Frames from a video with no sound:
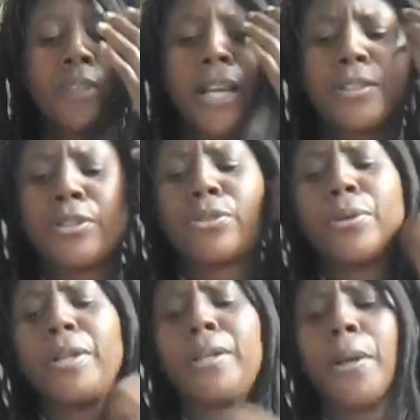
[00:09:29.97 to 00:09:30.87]
As the
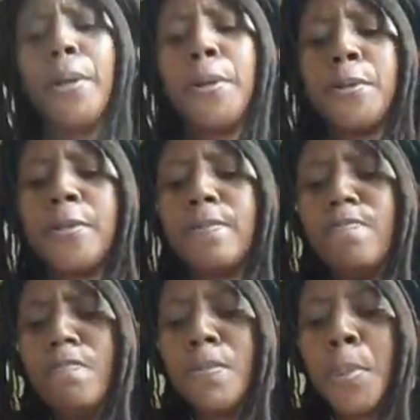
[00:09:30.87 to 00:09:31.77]
story goes,
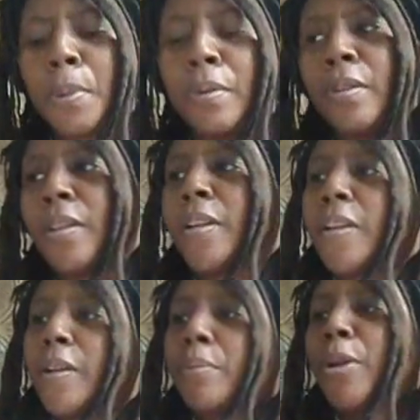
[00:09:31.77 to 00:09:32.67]

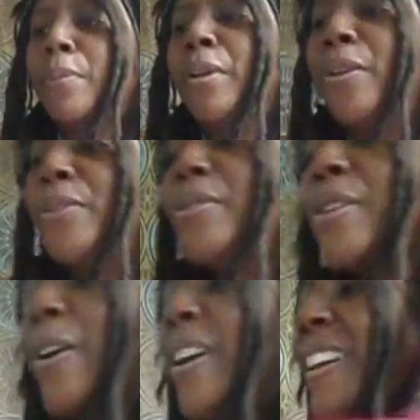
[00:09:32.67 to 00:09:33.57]
blow my nose,
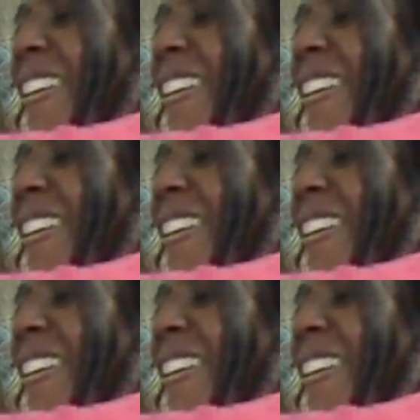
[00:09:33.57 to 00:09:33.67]
sorry.